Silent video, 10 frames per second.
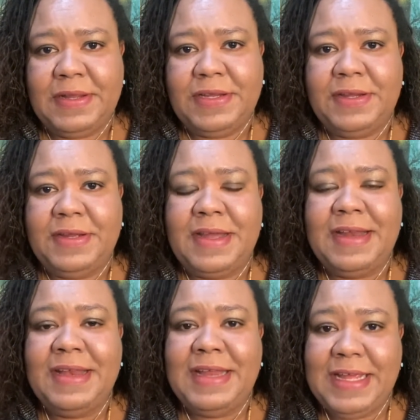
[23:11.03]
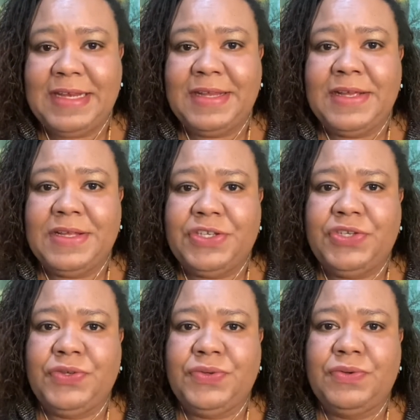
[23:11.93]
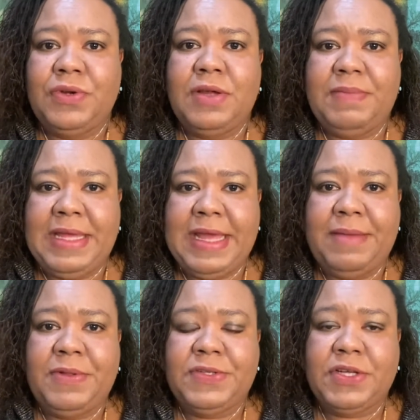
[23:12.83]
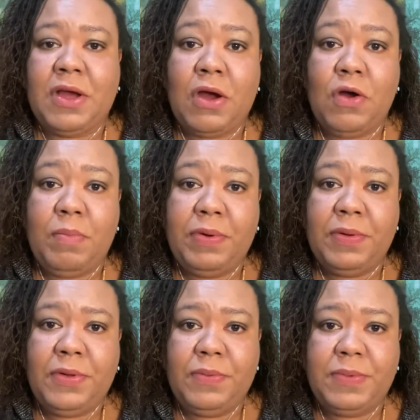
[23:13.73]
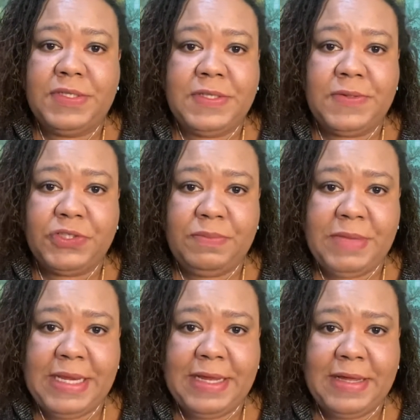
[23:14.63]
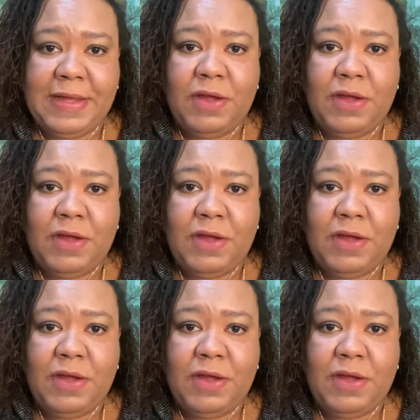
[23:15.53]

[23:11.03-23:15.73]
You're gonna need to be able to cope with social media,